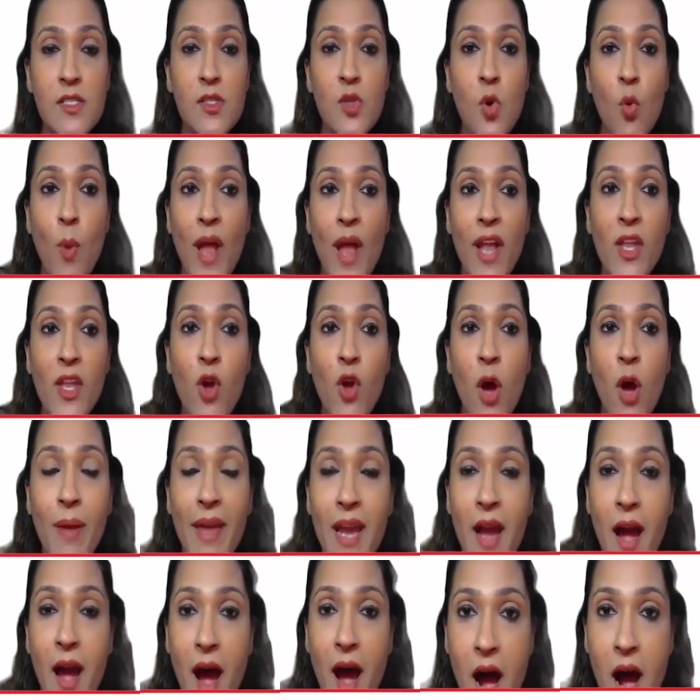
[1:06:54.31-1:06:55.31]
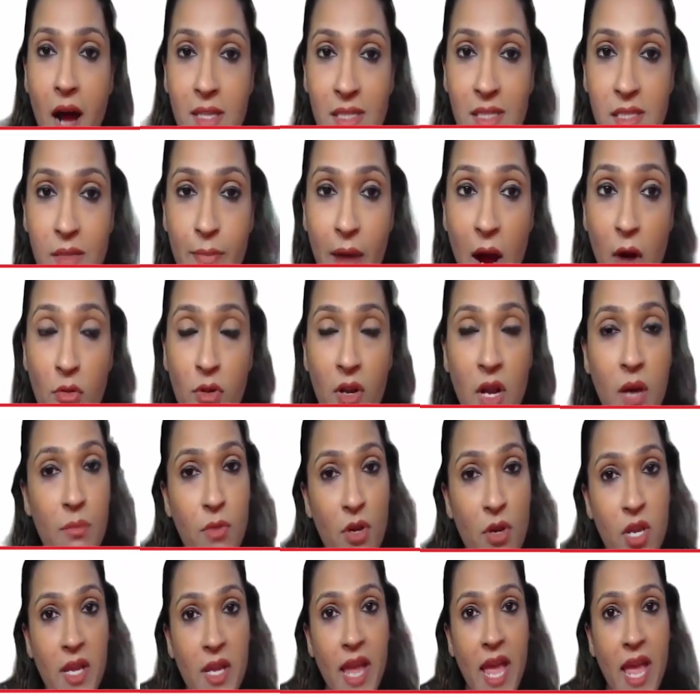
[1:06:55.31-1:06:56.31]
So when you are being asked about
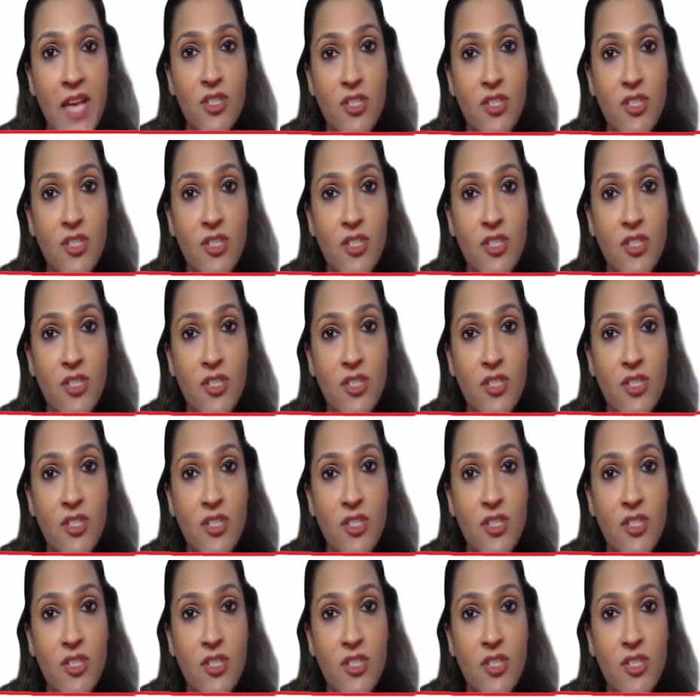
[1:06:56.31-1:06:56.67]
communication